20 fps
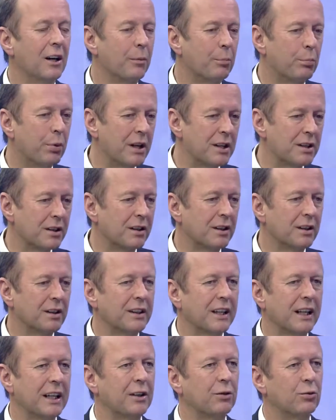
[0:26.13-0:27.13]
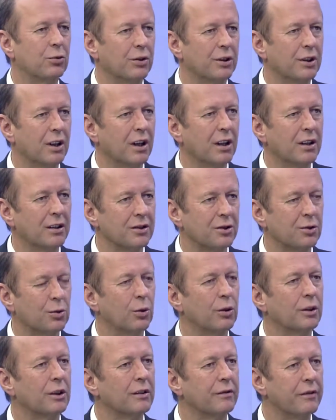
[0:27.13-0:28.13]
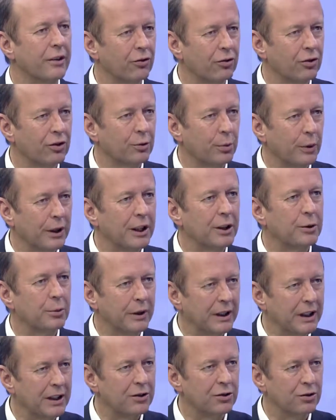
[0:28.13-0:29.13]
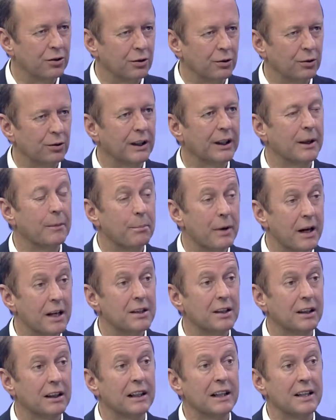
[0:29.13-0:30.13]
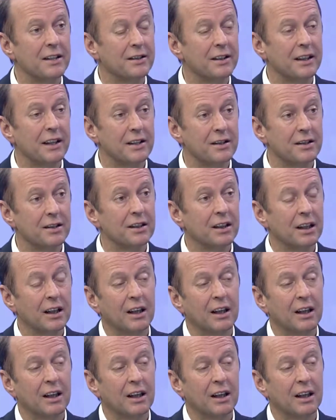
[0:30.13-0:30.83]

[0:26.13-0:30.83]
President Danny Jordan's called it Vision 2022, and it basically says